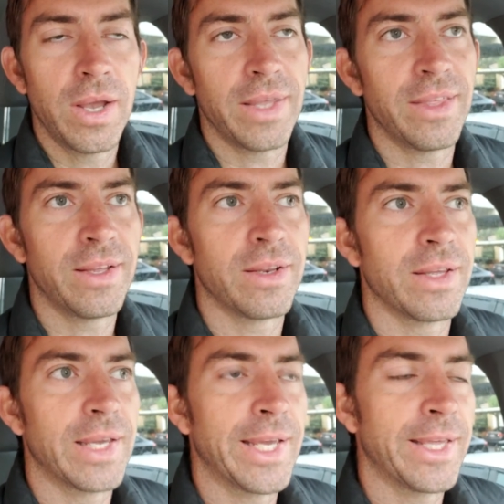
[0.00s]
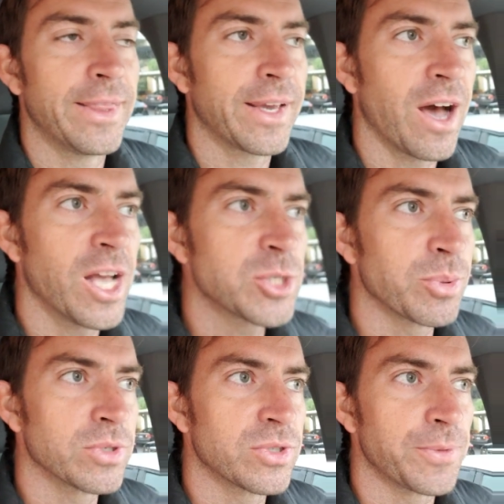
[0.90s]
And then in the
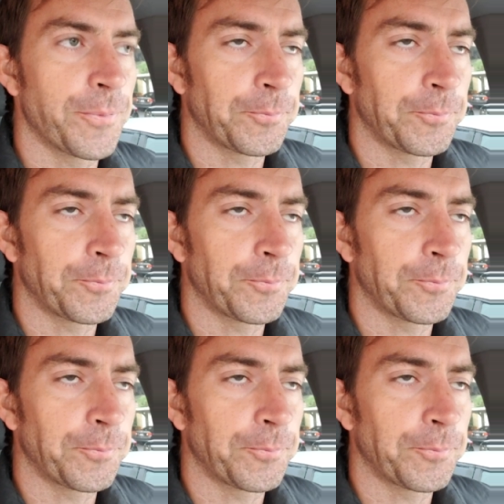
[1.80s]
Gospels,